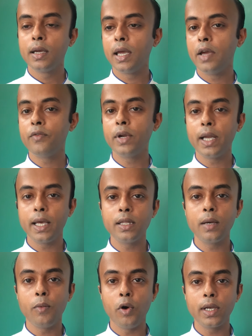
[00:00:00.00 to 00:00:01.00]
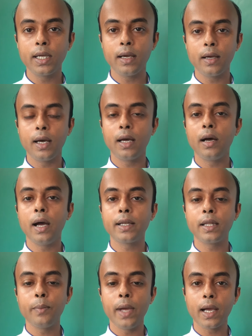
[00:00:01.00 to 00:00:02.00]
every day in the morning, at
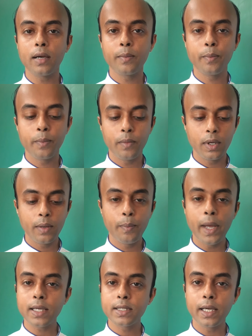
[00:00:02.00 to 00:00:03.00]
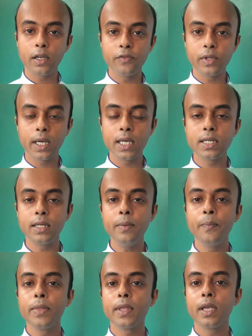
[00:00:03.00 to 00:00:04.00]
the back side of the
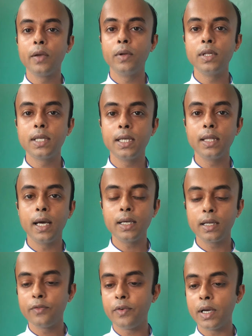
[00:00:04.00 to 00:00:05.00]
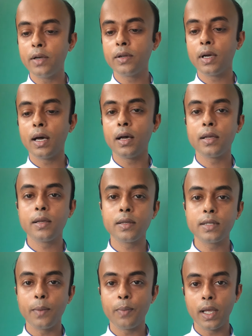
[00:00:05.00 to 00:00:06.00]
kitchen, you will see that different
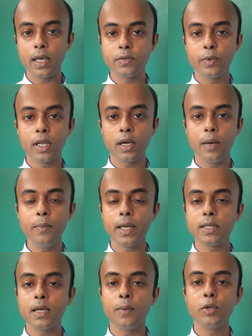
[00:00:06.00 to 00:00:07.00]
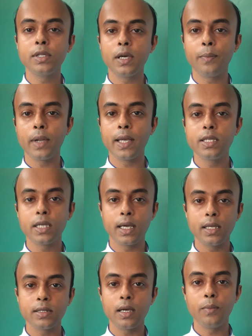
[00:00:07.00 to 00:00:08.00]
suppliers will come, and some will supply
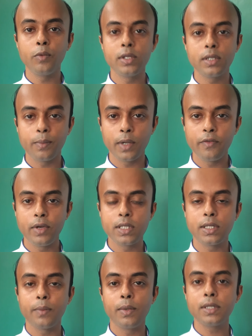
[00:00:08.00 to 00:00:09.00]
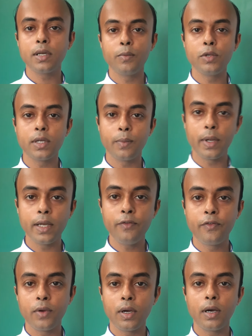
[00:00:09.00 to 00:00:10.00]
chicken, some will supply vegetables, some will supply
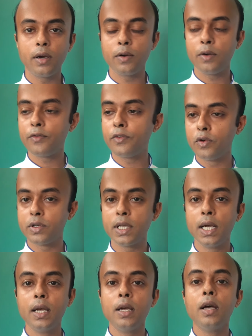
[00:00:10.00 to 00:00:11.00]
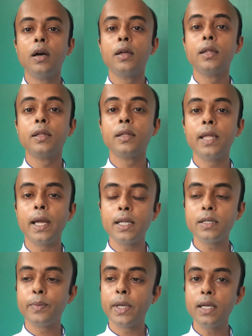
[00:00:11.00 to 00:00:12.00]
fruits. That is